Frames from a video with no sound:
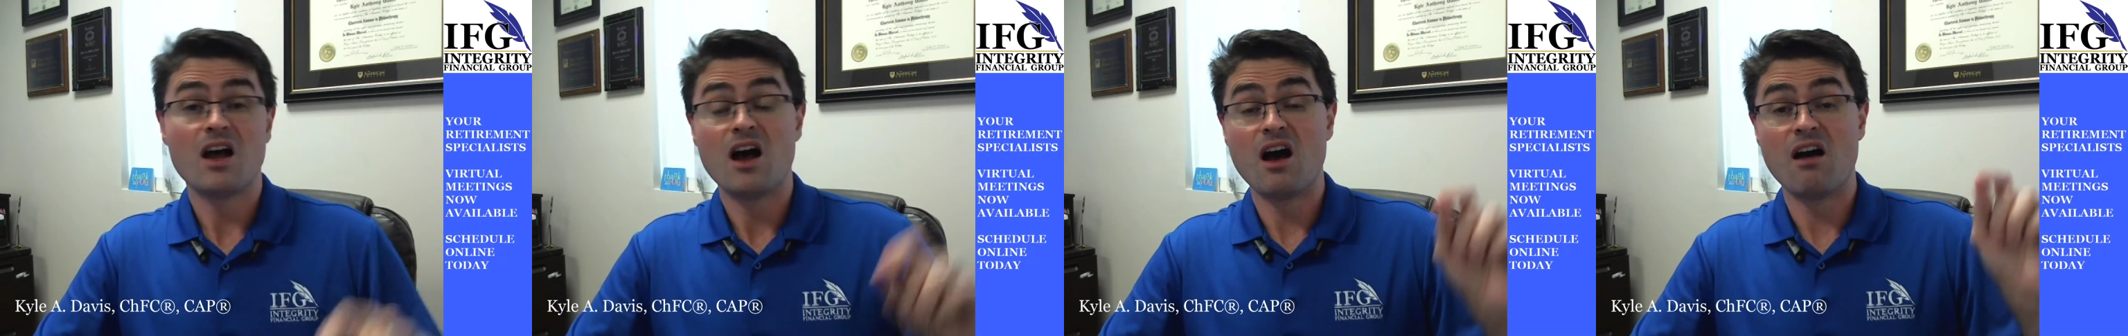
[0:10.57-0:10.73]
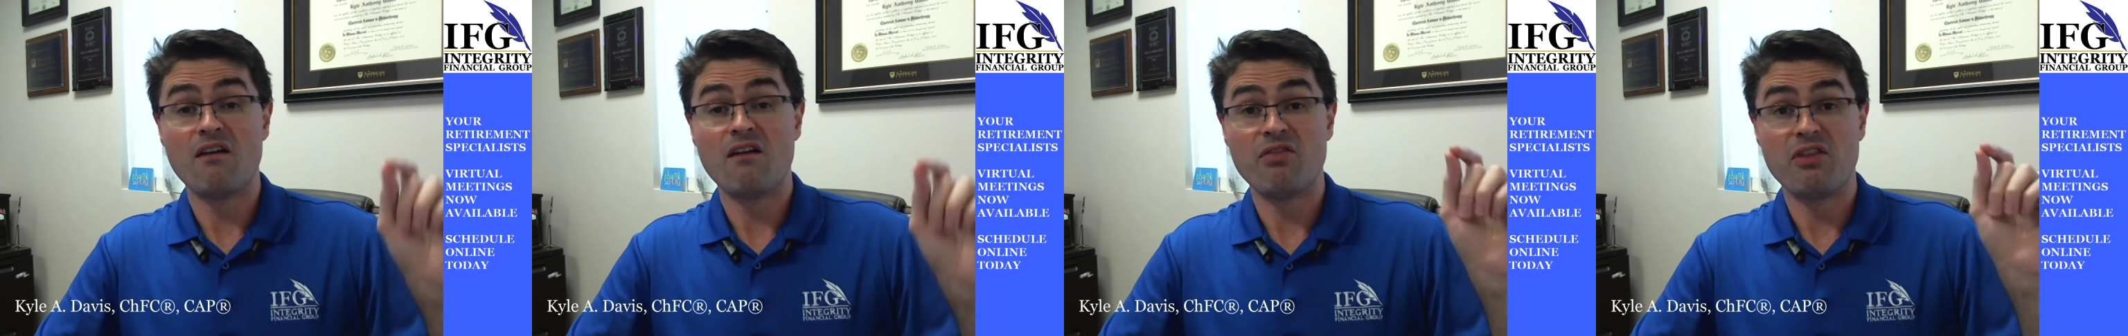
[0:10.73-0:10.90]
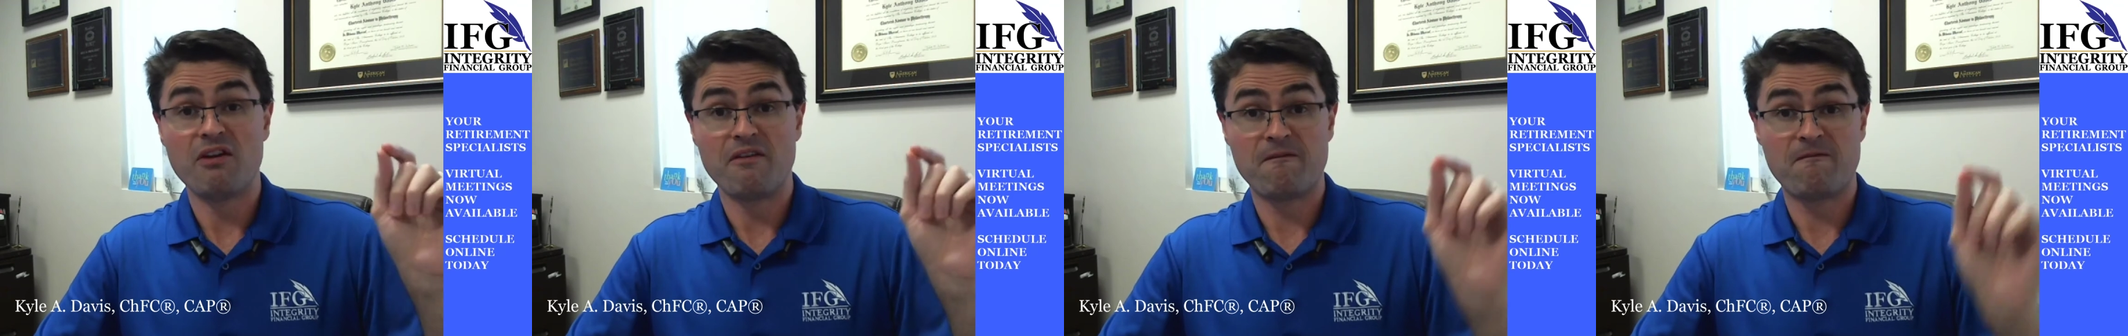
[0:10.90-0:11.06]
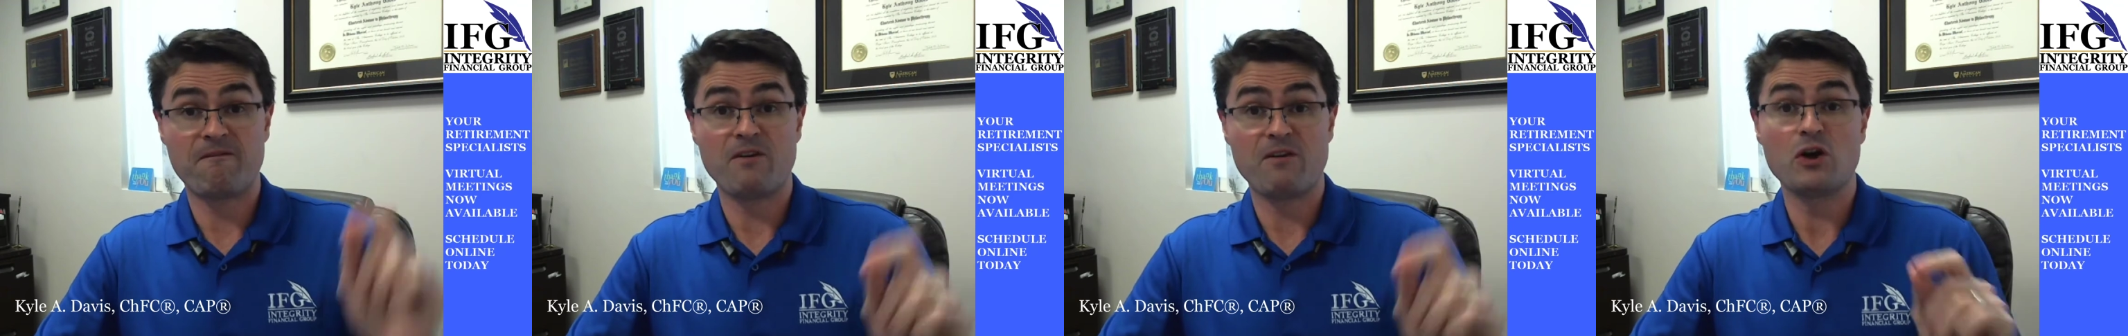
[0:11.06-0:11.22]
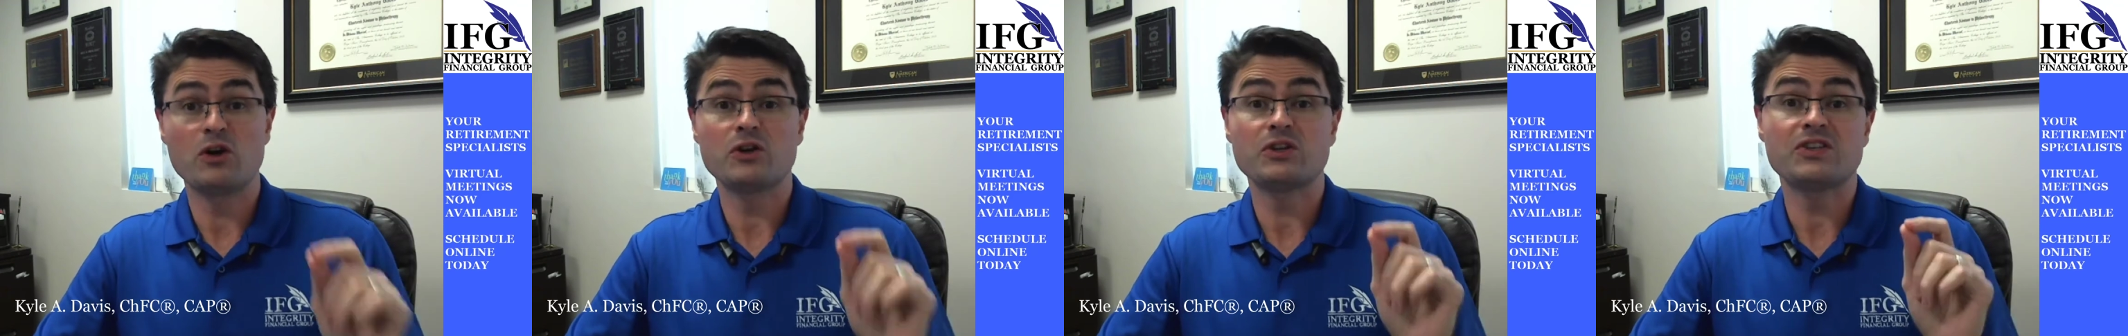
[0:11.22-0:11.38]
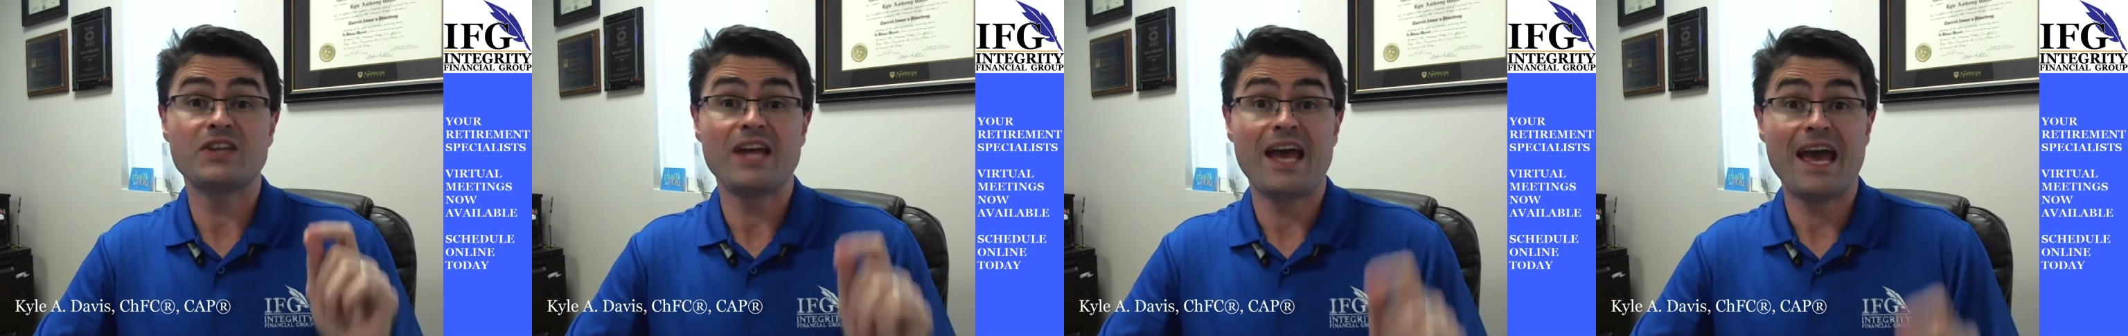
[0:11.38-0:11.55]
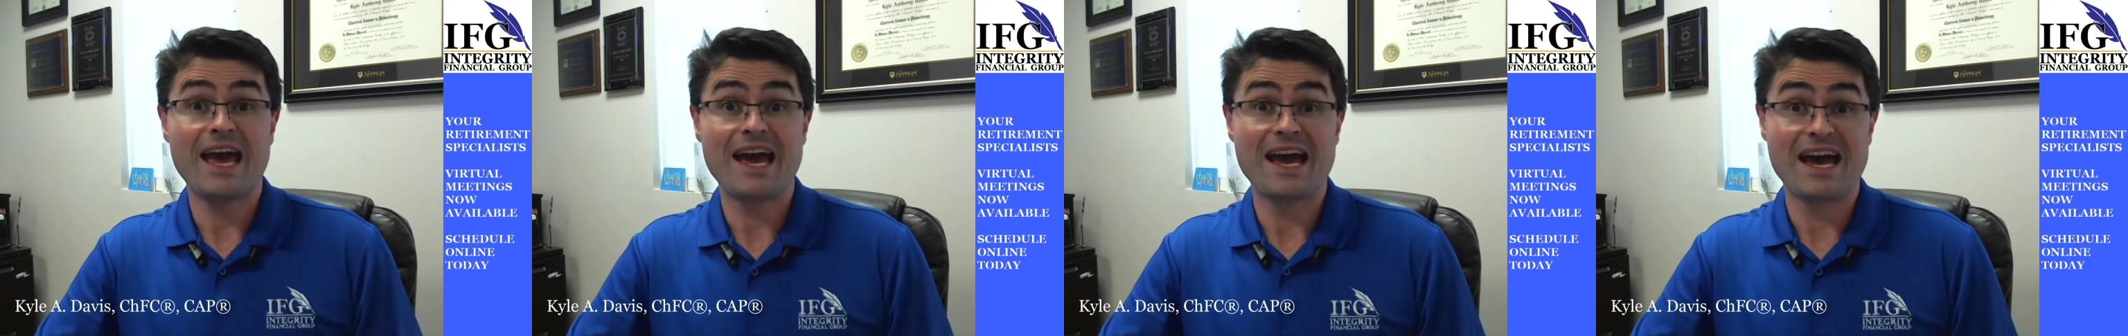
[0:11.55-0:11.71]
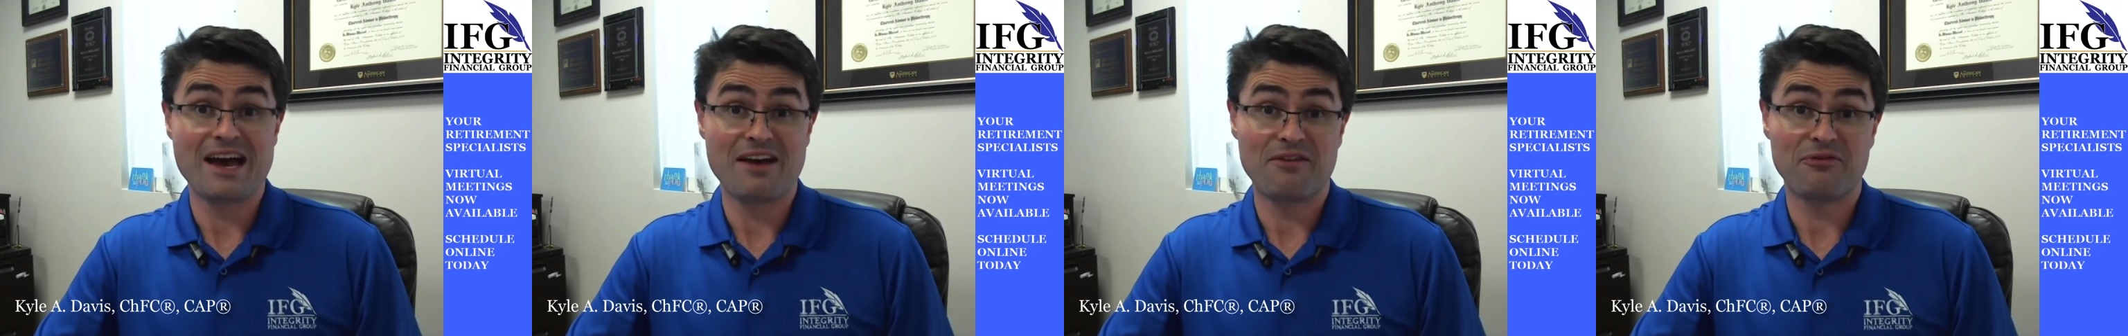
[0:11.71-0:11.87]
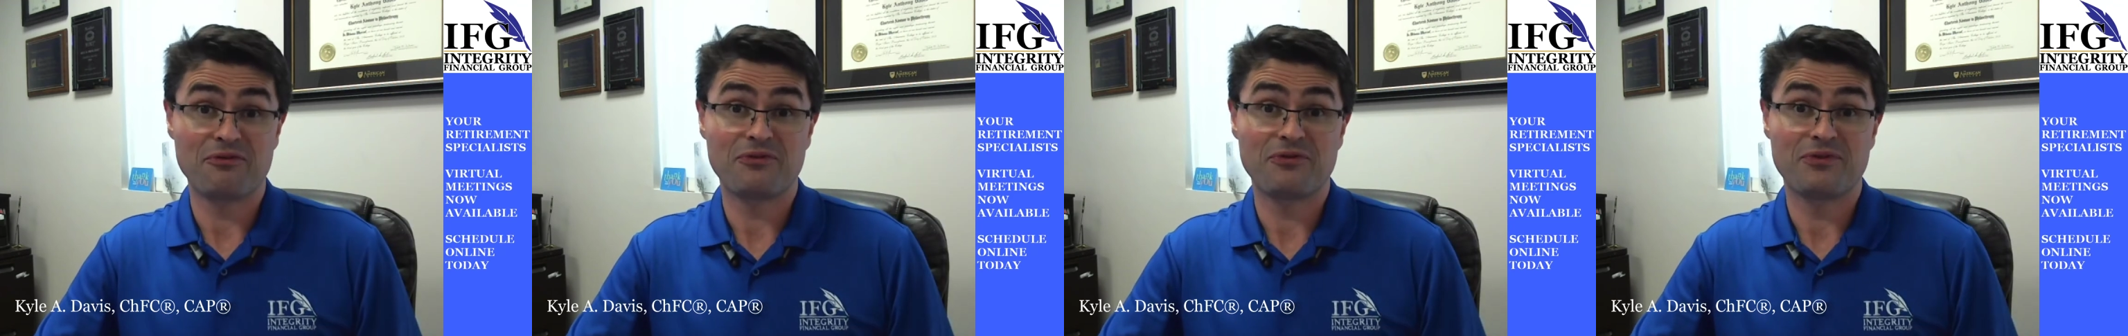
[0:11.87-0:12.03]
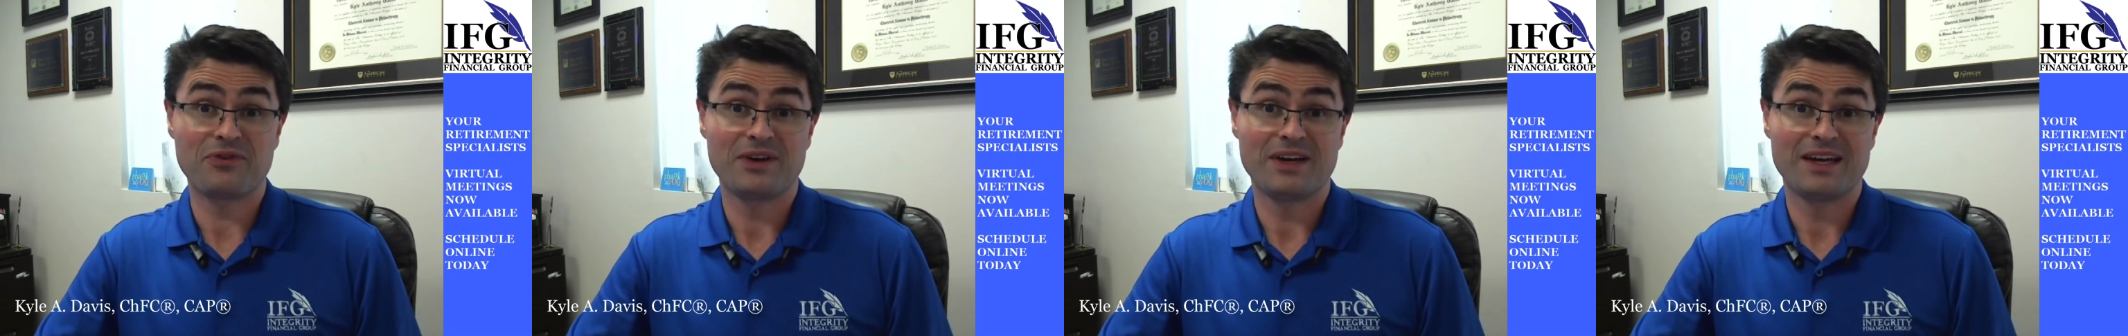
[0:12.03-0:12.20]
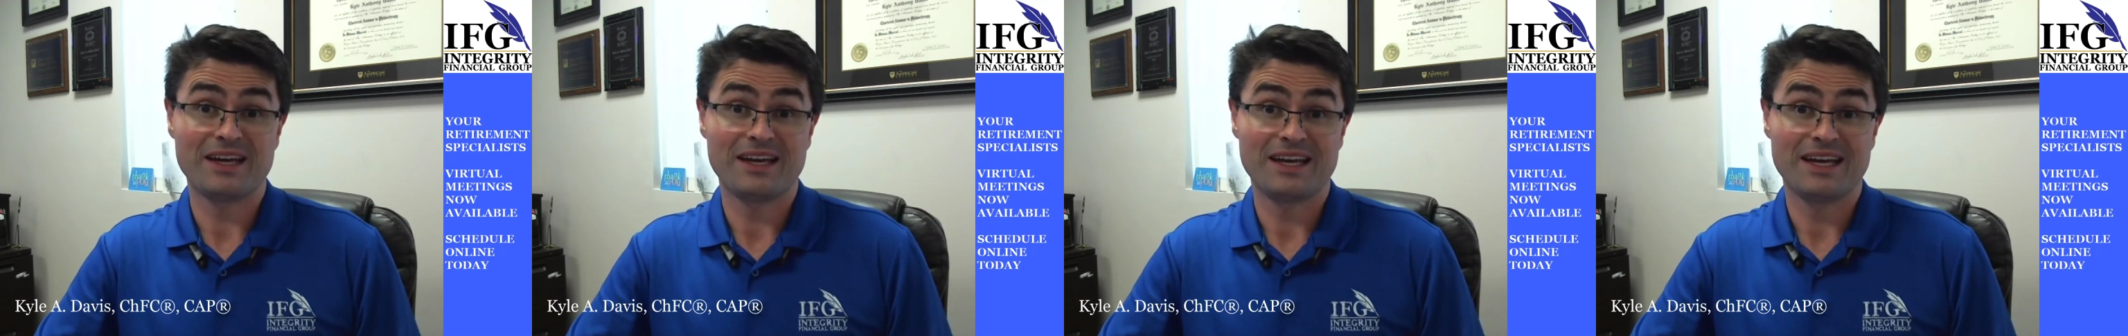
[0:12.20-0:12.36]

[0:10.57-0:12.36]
of the first half